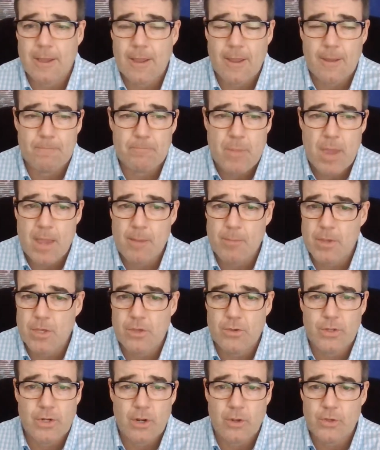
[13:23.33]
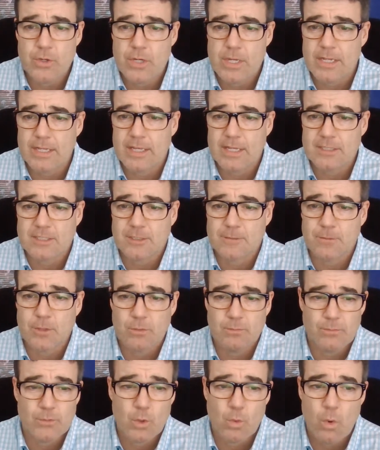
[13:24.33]
And maybe, you can get
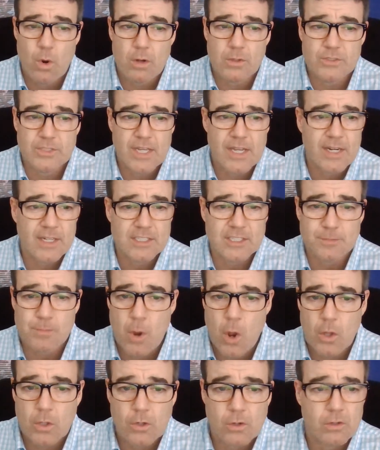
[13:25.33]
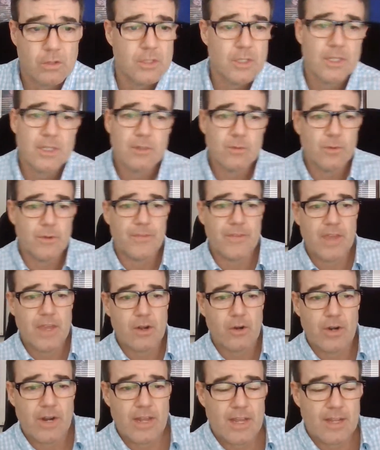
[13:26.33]
the world's getting smaller with the
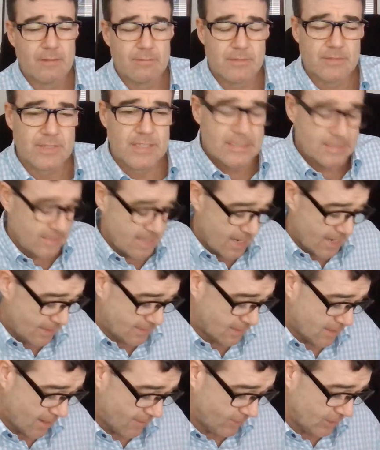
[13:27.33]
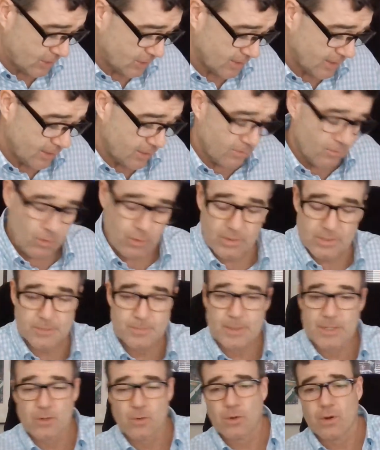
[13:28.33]
internet these days, obviously, or it's
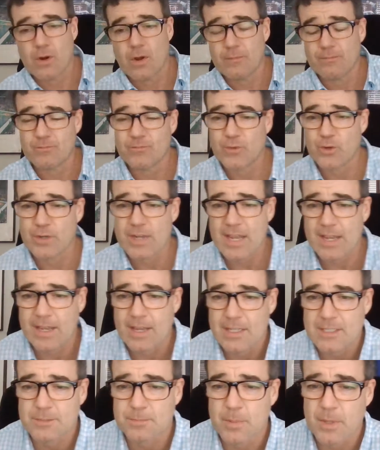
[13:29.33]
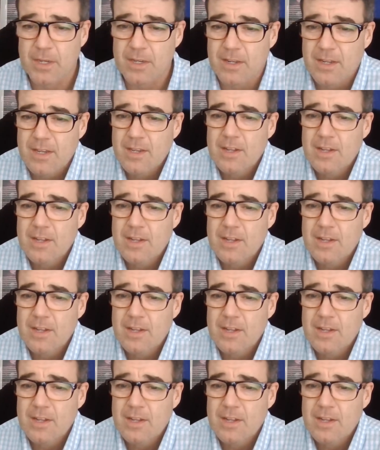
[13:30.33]
been going on for decades. But,